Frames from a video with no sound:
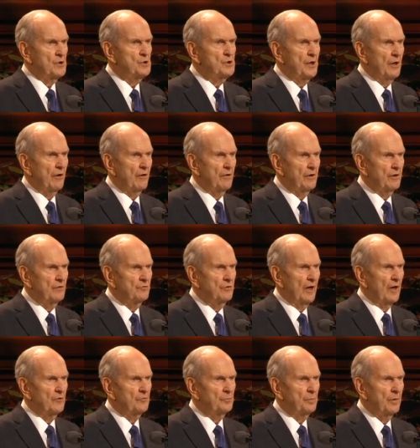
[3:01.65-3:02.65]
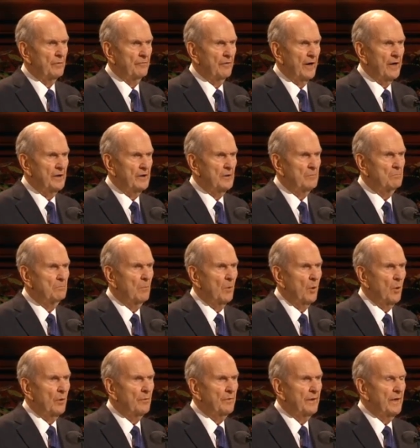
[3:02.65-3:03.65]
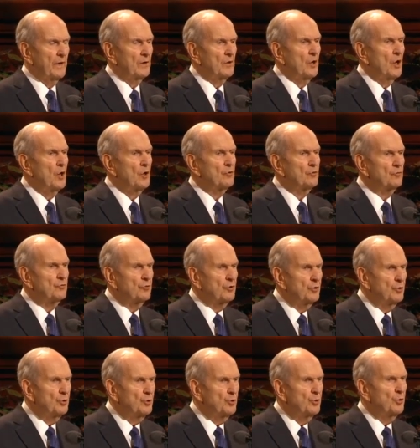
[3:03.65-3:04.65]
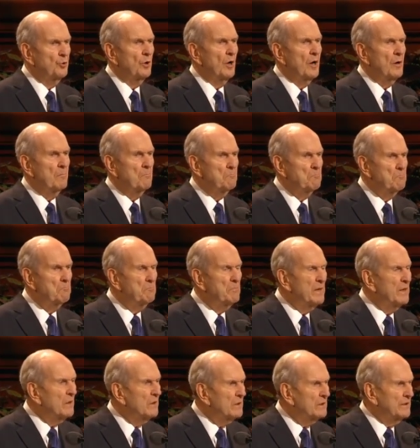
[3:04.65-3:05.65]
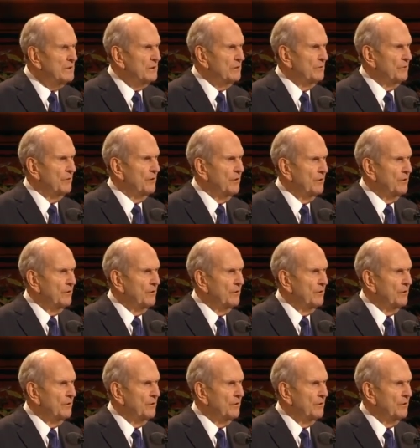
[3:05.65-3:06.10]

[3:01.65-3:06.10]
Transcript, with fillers: Charities has provided more than $2 billion